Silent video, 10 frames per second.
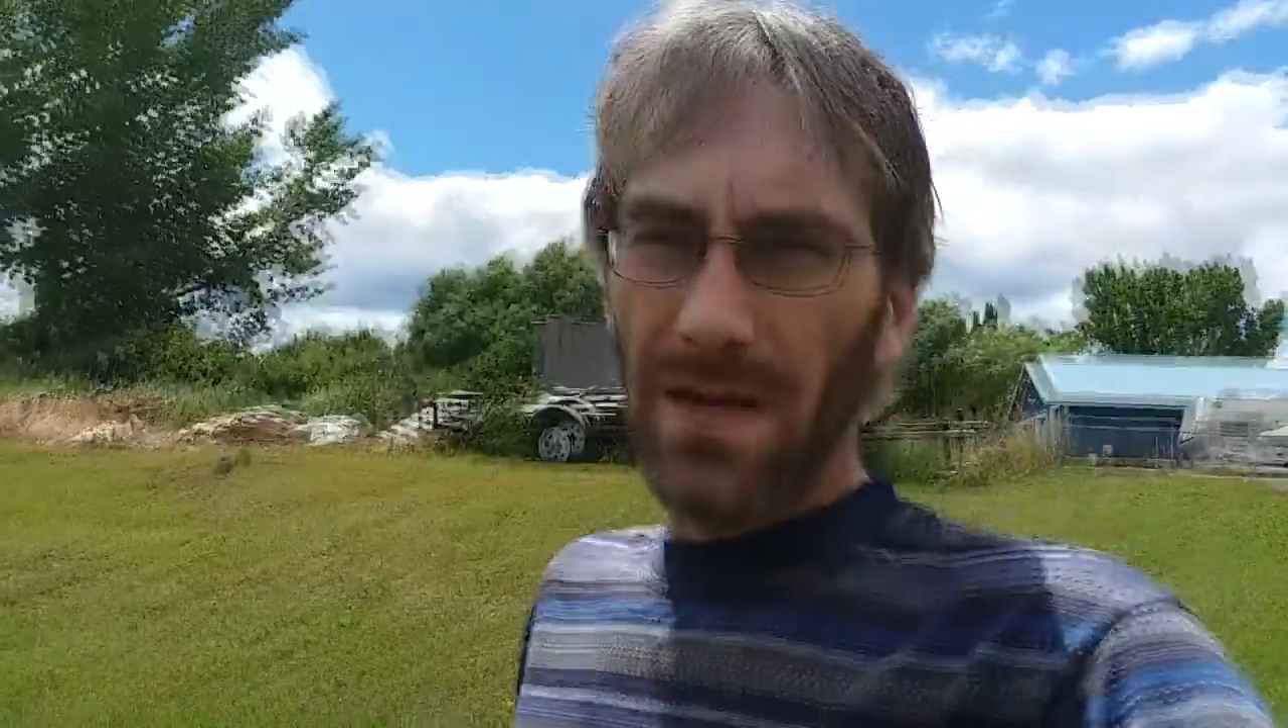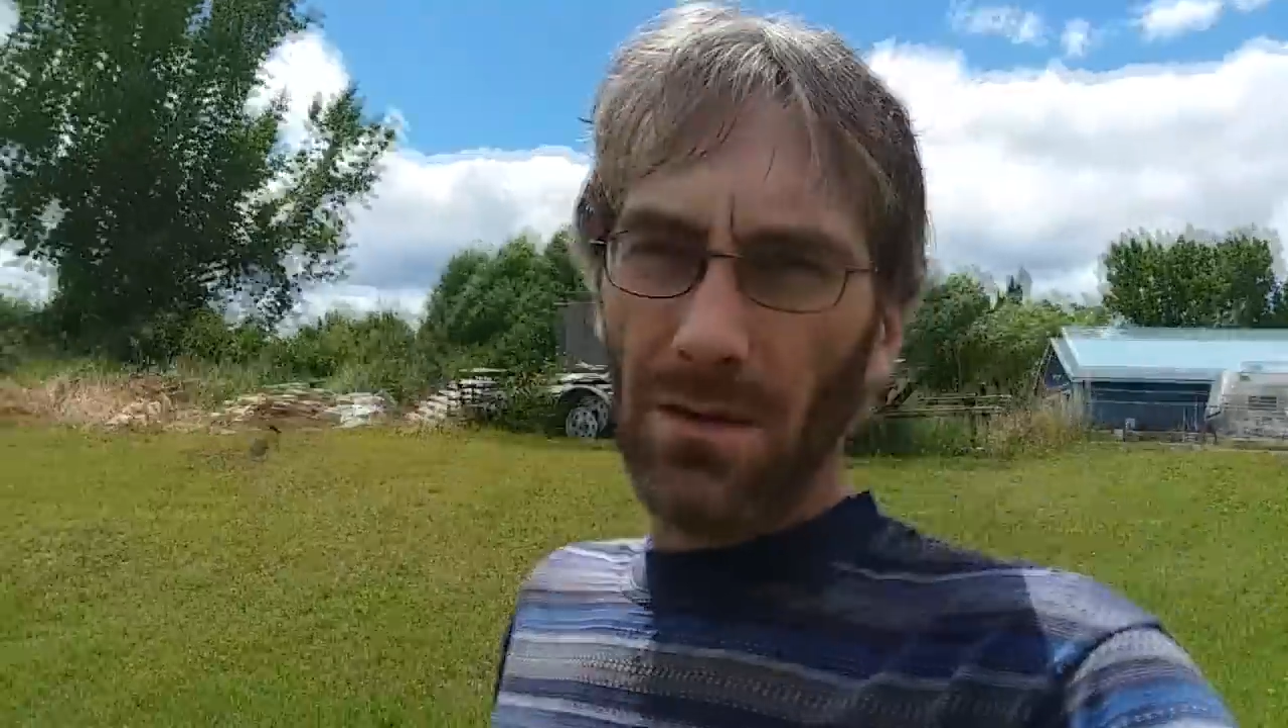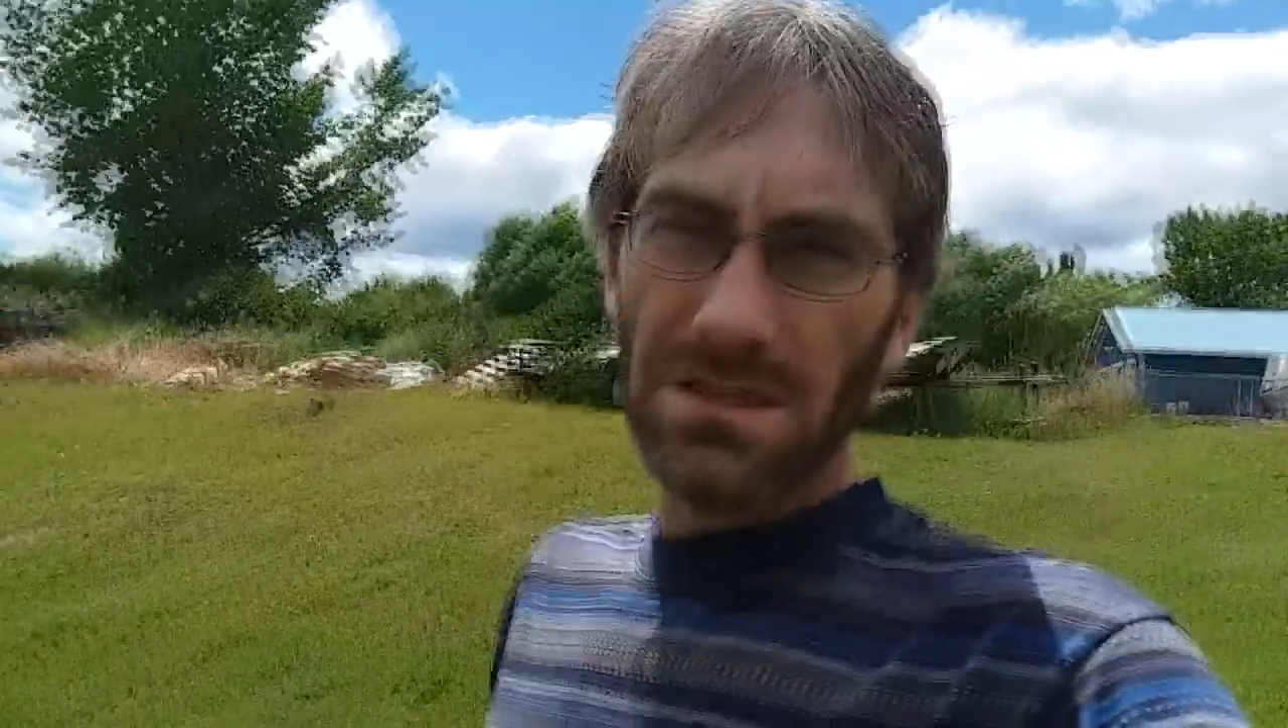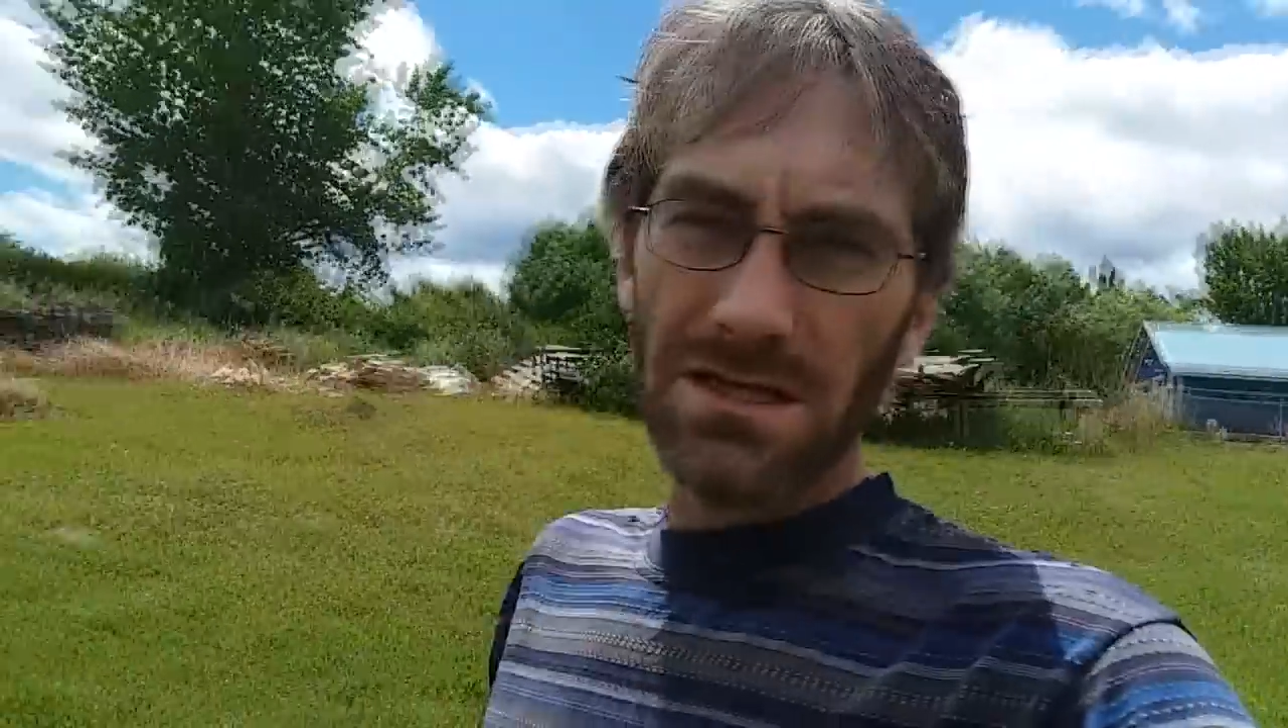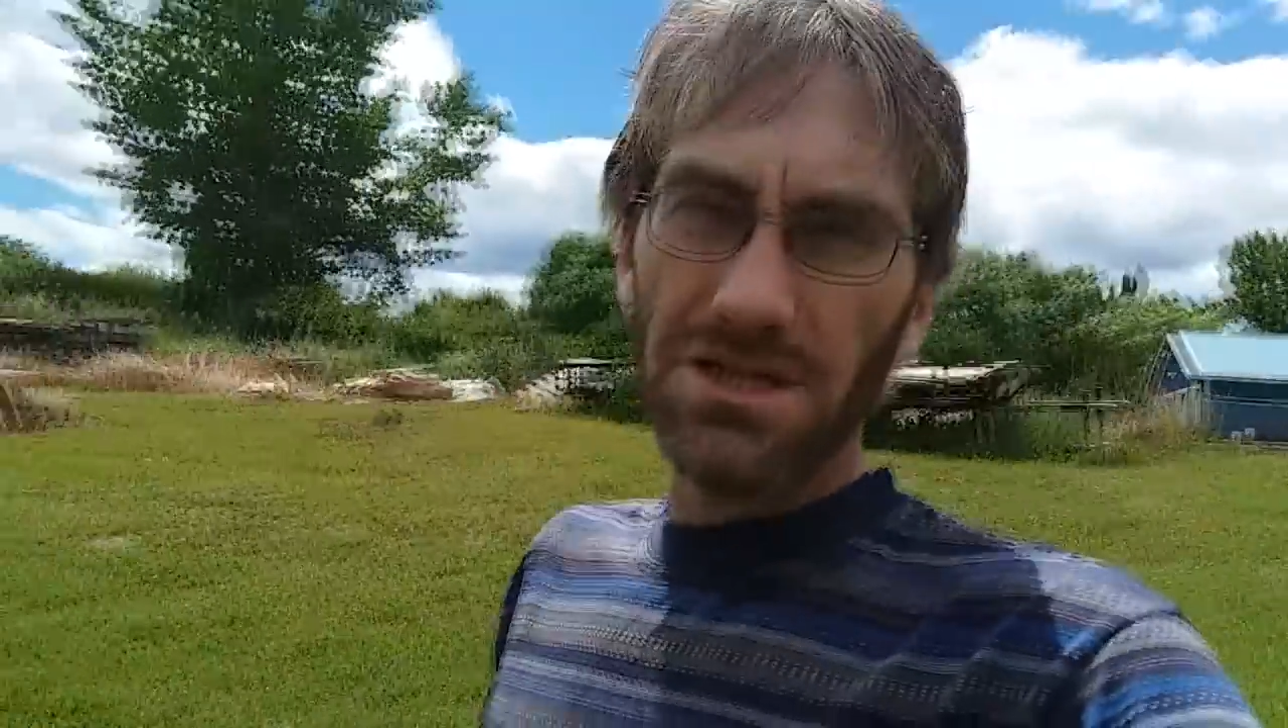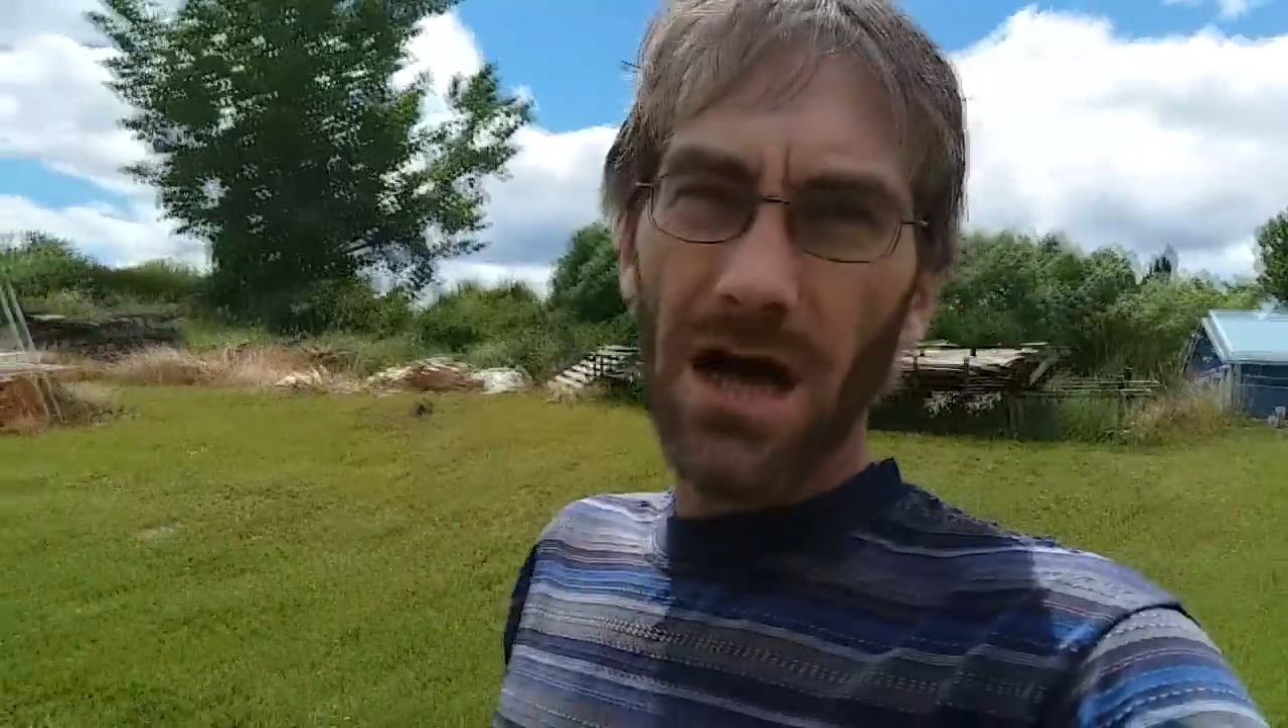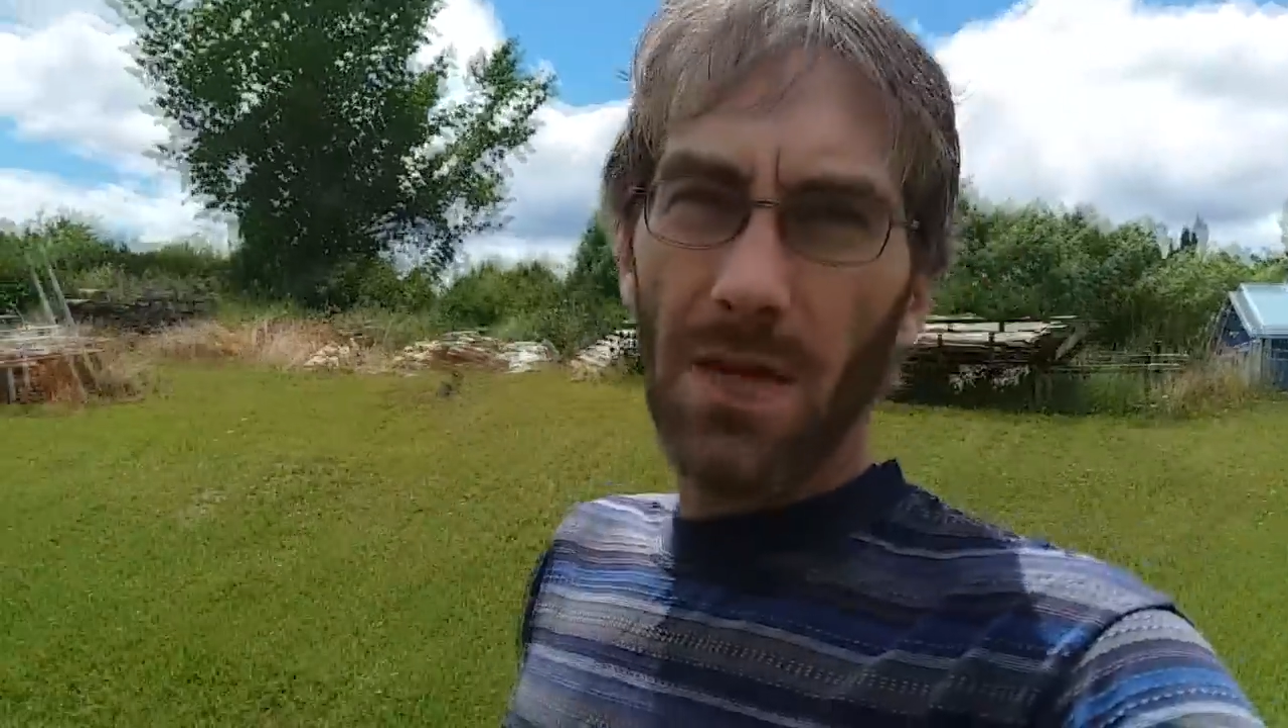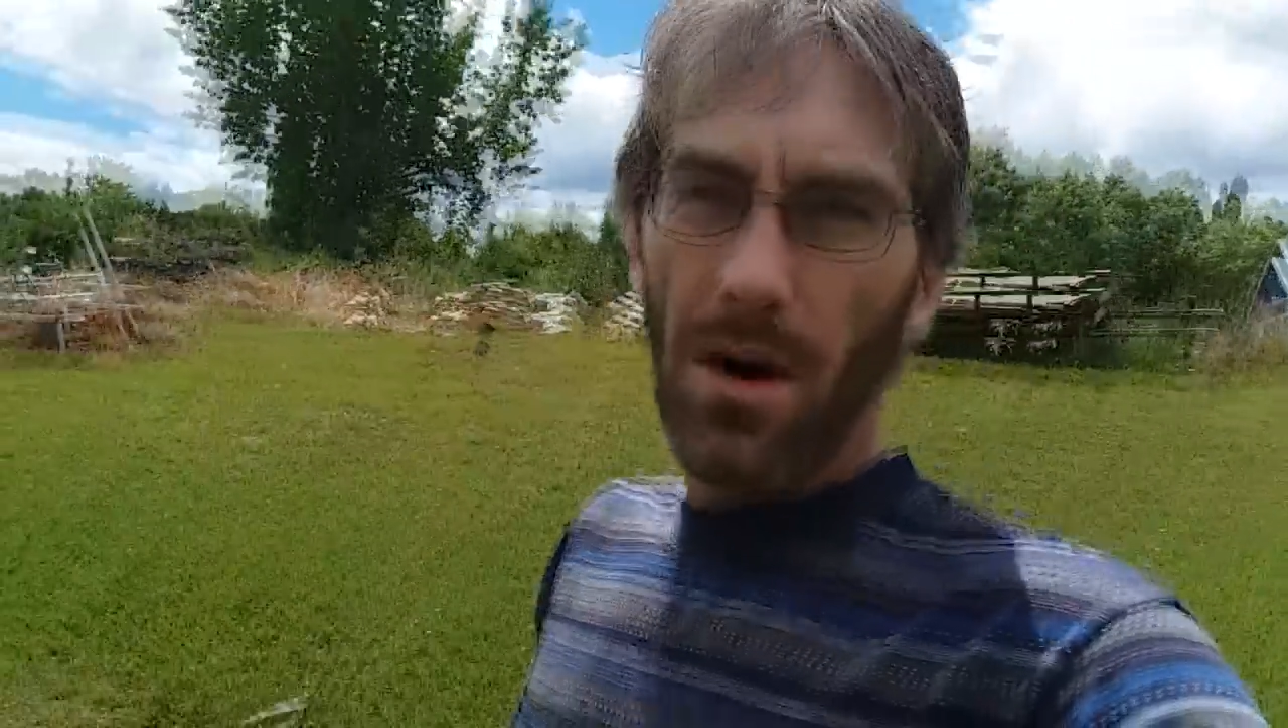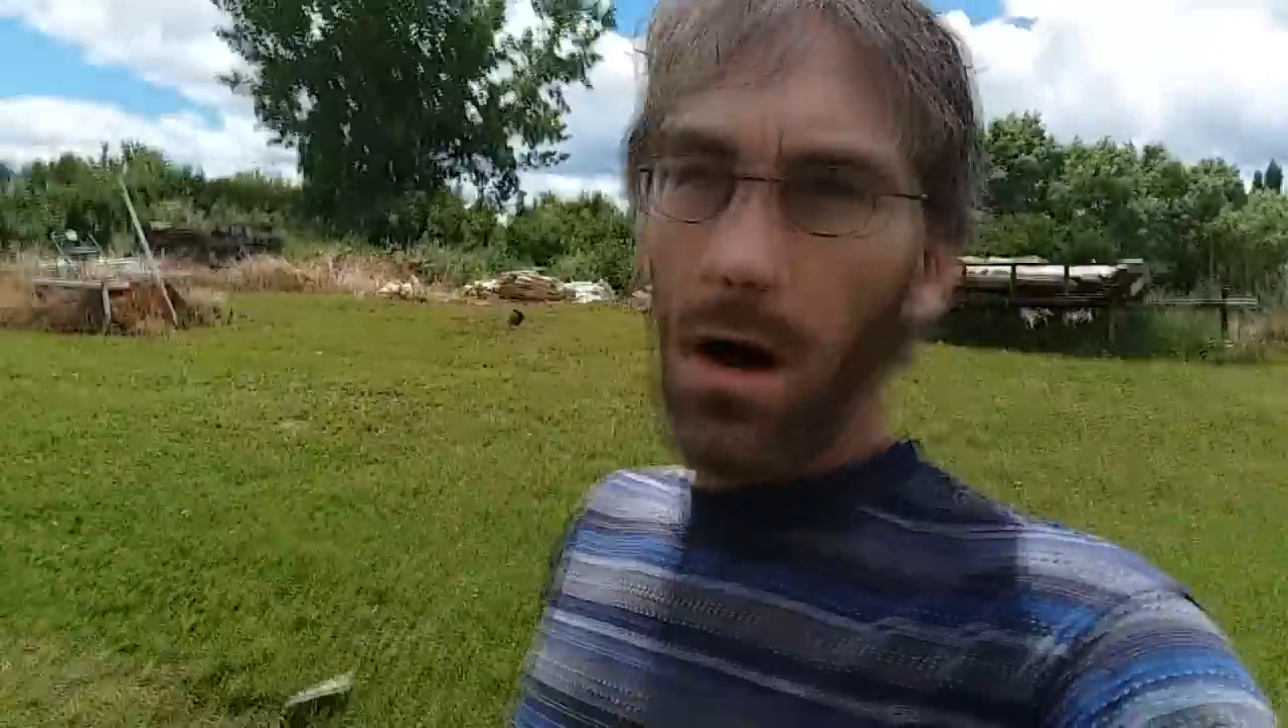was a job